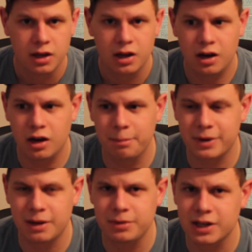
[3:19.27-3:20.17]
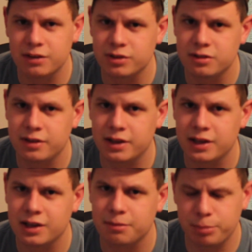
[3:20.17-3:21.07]
But I'm not convinced they
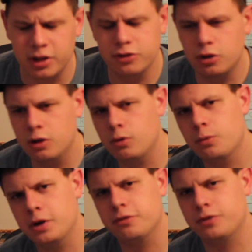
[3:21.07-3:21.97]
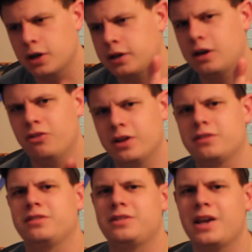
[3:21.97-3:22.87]
can. But there's only one way to find out, and that's
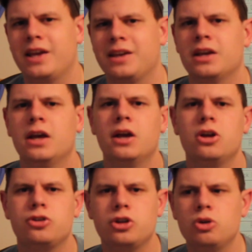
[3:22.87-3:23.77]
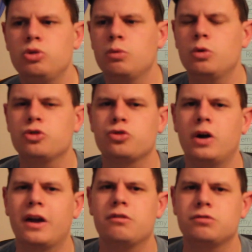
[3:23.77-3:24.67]
staying tuned. And we'll
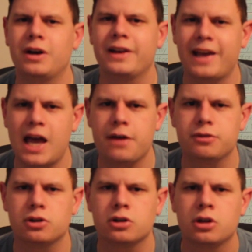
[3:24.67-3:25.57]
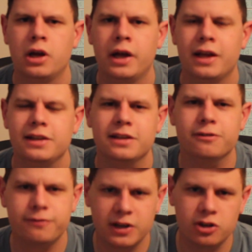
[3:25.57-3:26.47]
try it right after the
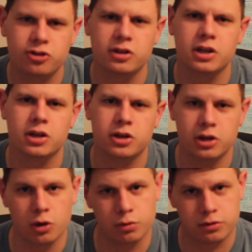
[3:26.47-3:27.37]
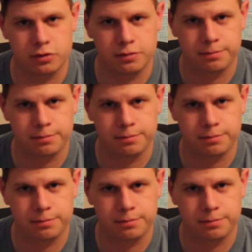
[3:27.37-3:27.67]
finishing notes.